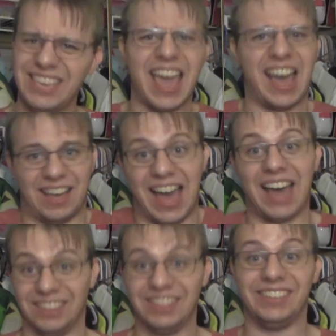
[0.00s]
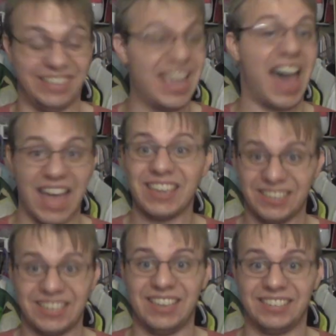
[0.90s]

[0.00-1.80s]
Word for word: yeah, yeah, I guess it